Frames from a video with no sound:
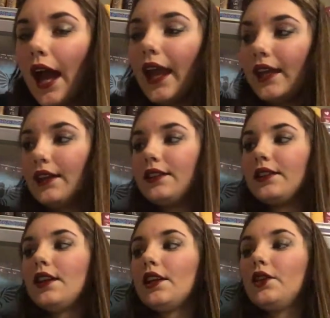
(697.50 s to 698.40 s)
And
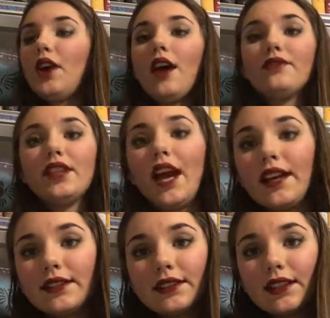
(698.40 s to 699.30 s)
you have
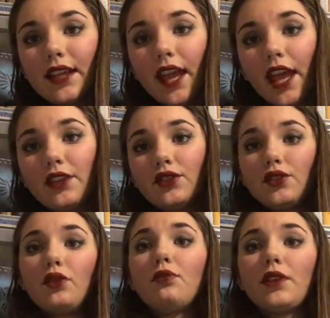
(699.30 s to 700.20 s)
Tess and
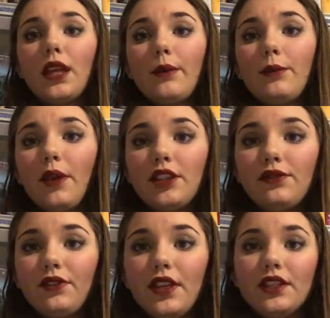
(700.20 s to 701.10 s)
June becoming
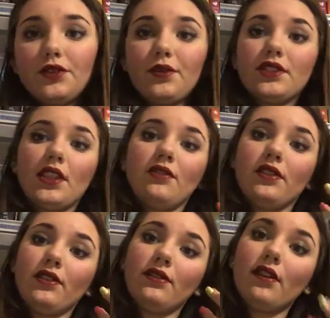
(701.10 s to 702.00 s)
best friends, which I
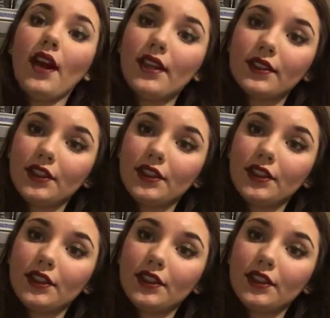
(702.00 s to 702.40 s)
really liked,